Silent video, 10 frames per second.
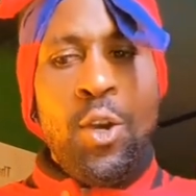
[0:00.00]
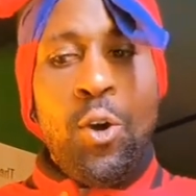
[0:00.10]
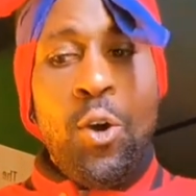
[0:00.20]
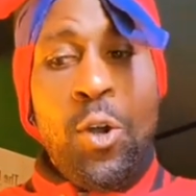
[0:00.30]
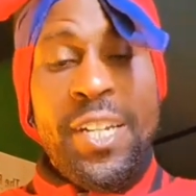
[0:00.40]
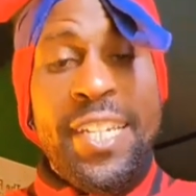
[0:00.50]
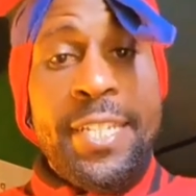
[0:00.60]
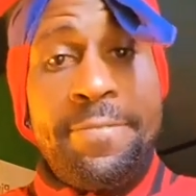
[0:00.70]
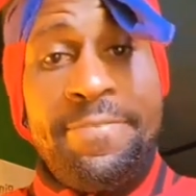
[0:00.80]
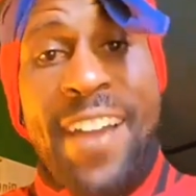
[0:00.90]
or
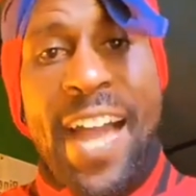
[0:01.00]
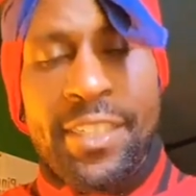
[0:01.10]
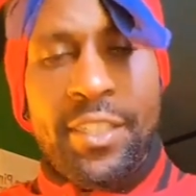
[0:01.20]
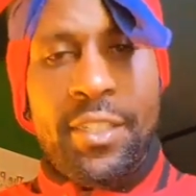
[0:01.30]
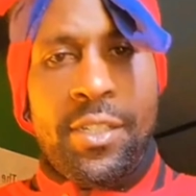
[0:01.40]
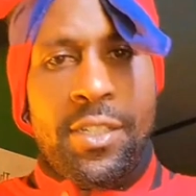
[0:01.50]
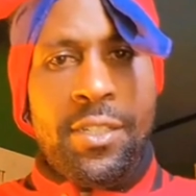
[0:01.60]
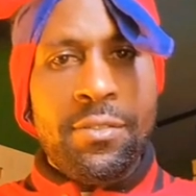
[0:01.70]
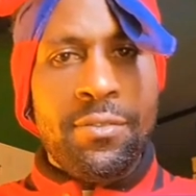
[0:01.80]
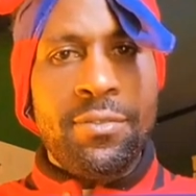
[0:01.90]
these factors